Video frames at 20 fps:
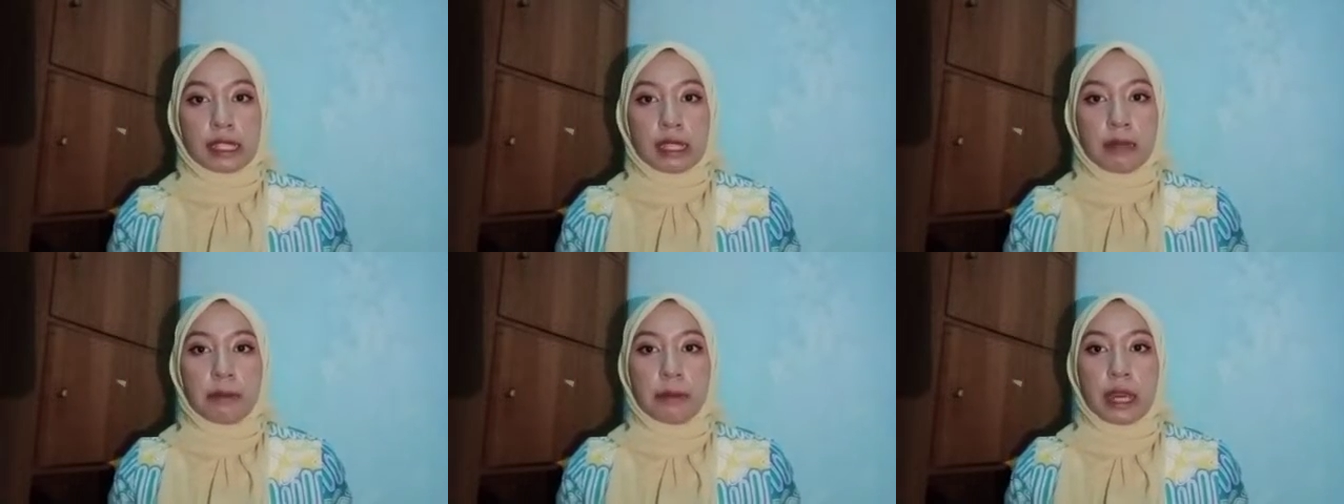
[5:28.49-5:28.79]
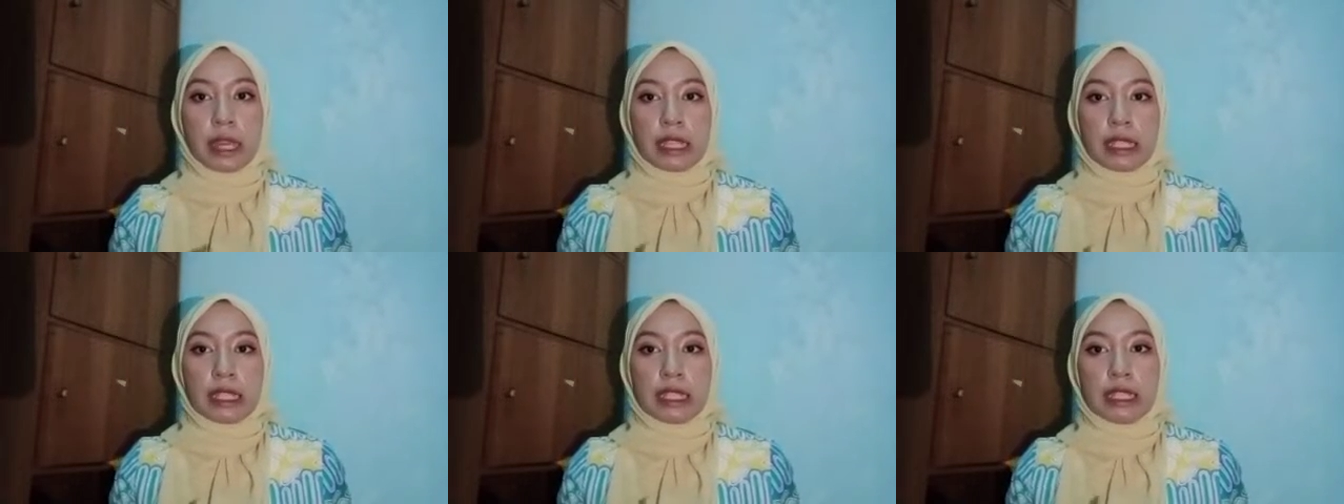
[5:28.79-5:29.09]
by
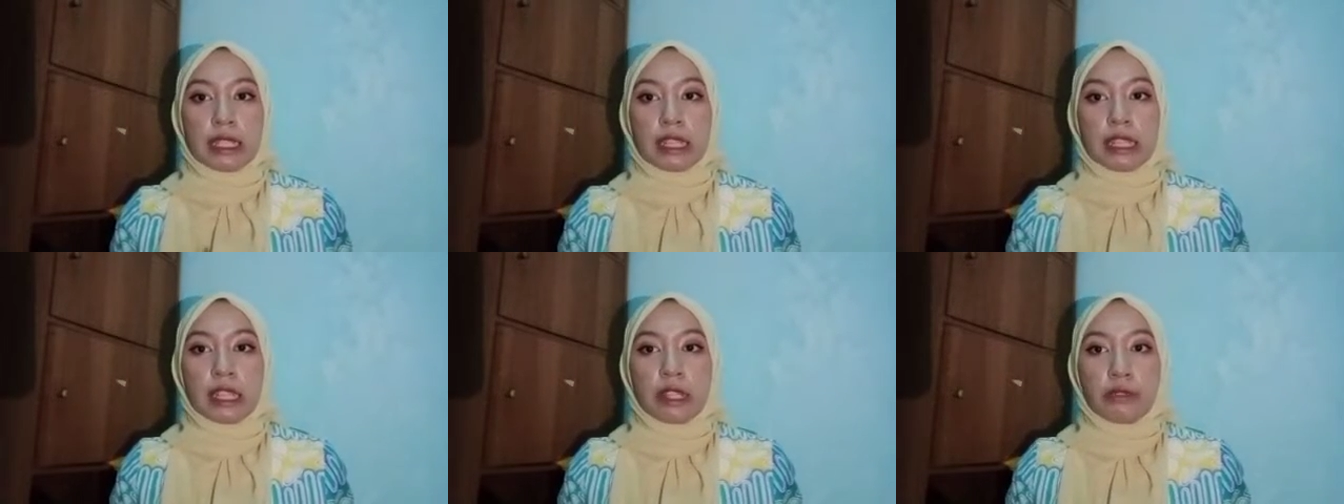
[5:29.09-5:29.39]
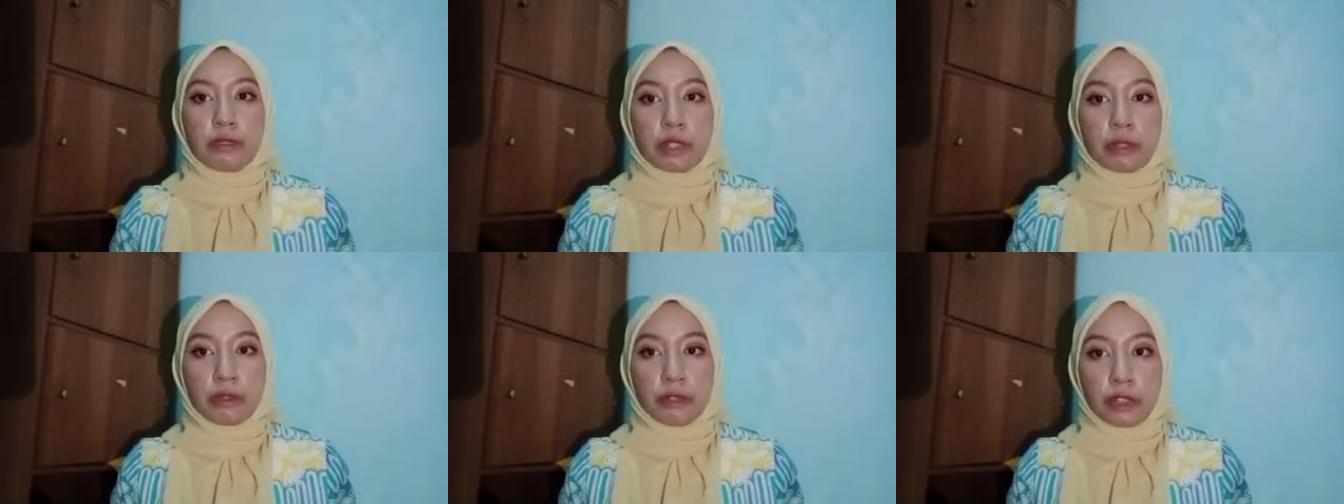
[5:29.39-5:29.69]
Indian naval
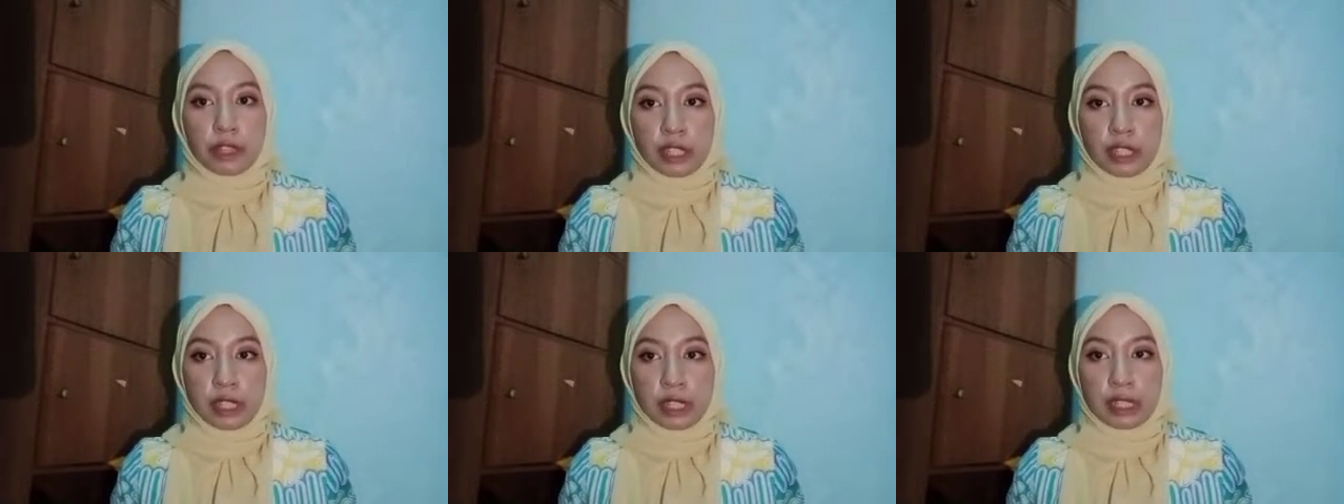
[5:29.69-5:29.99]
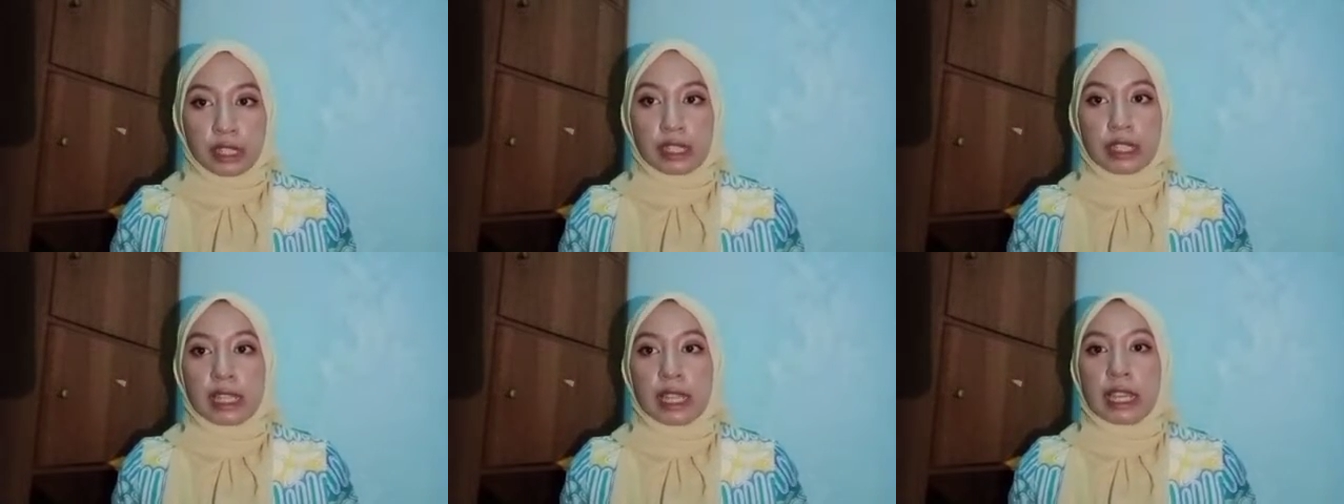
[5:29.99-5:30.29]

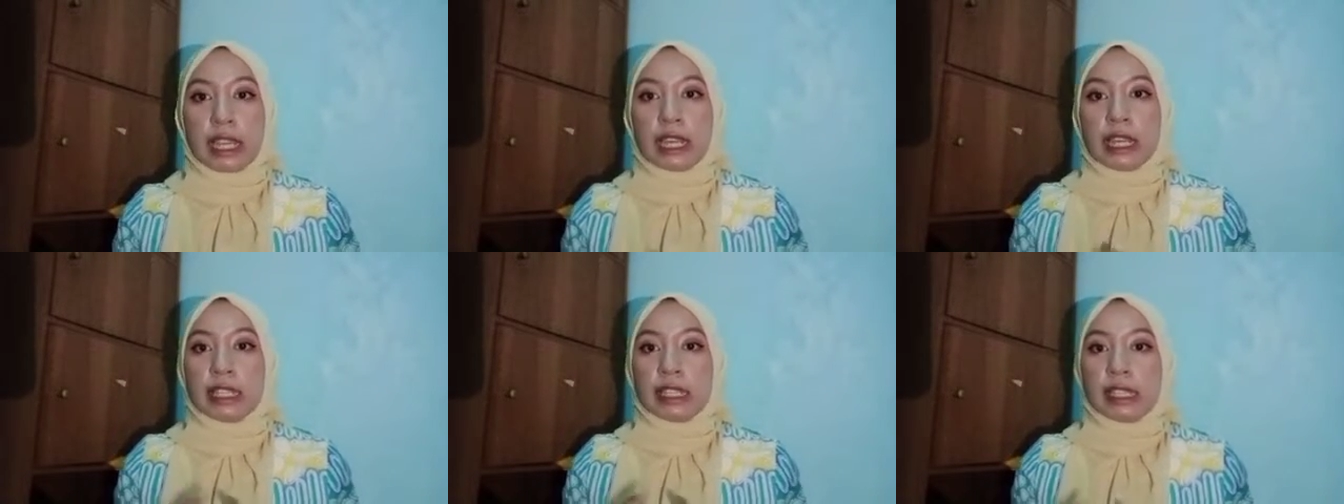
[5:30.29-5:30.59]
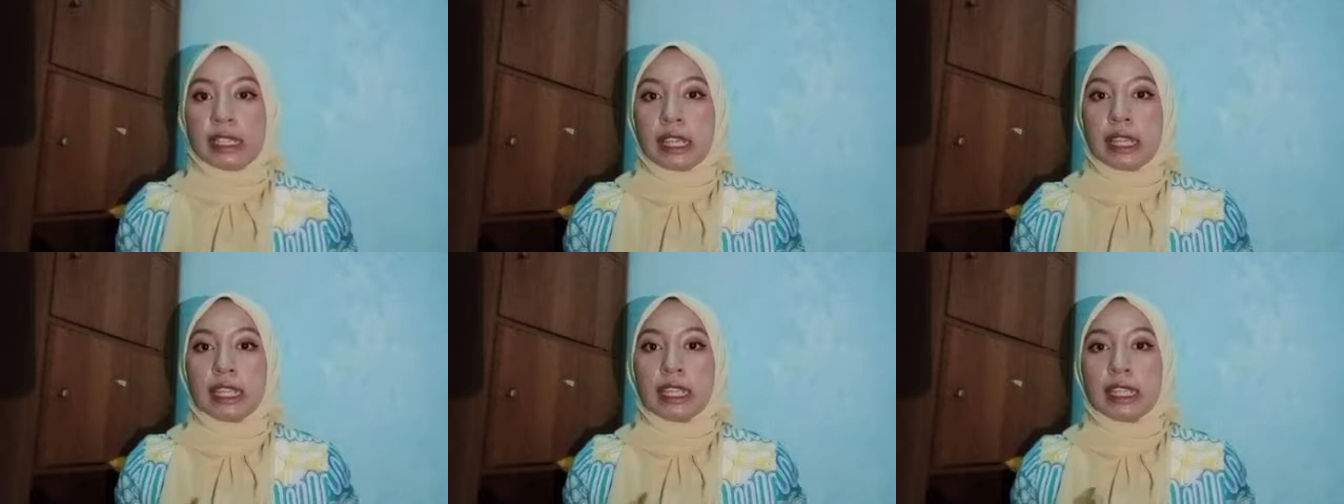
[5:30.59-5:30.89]
forces,
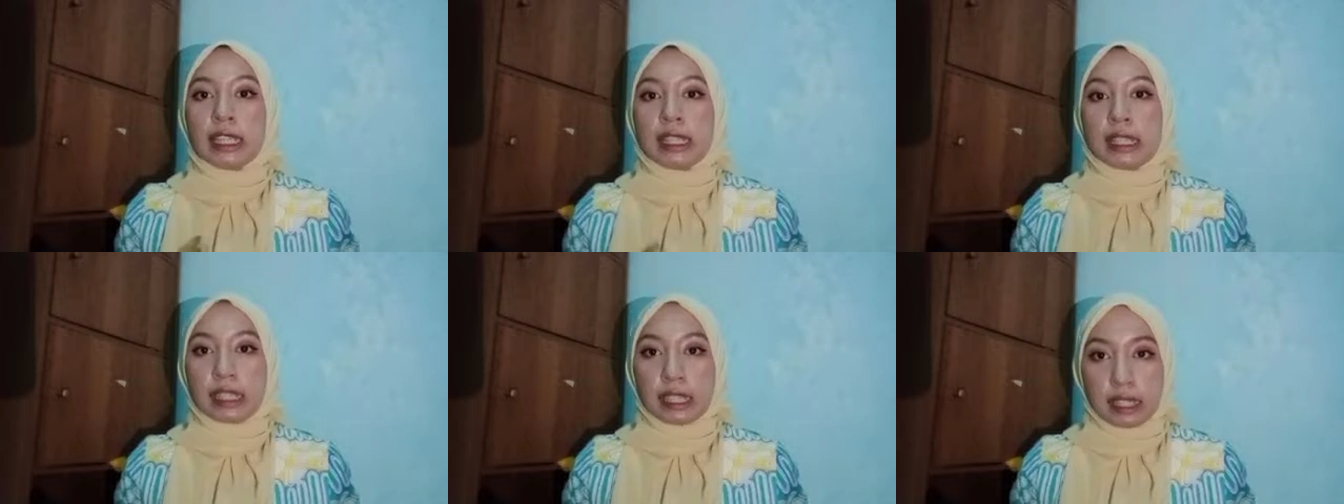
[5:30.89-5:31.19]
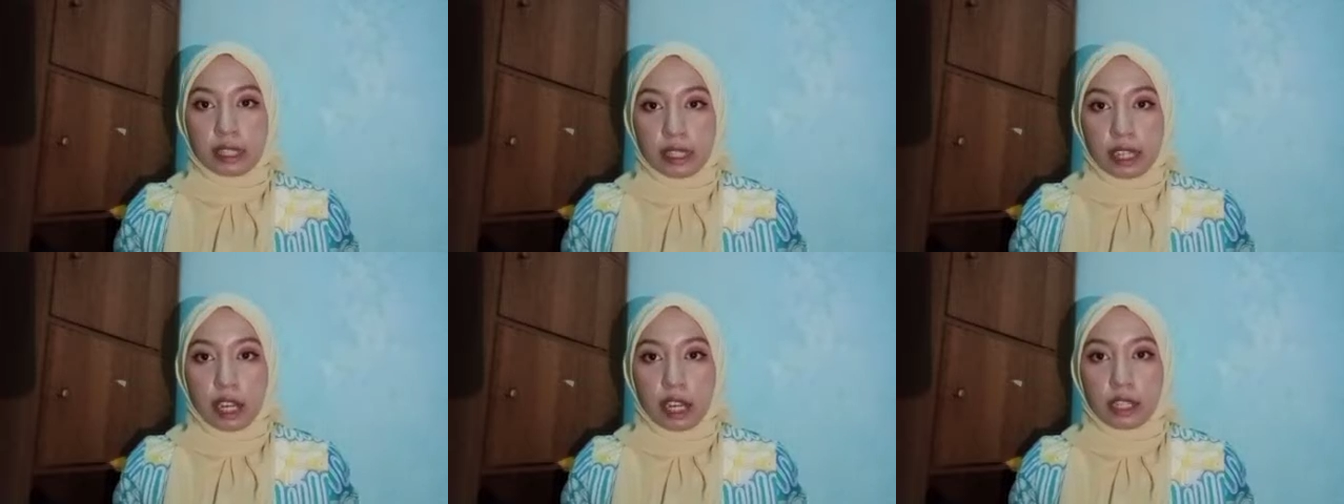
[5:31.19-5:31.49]
China's is
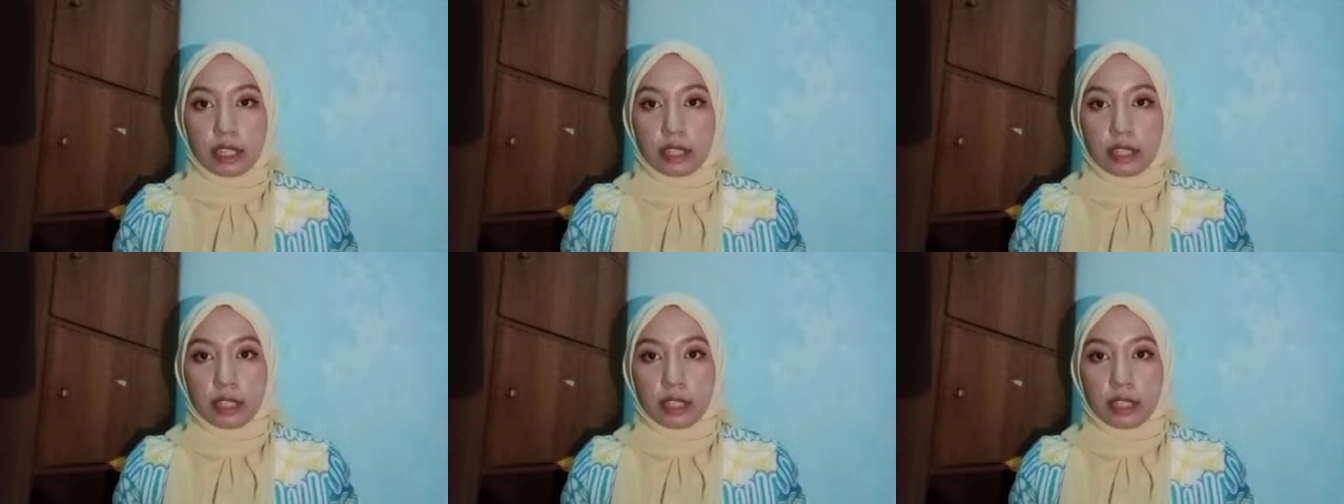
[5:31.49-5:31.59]
not.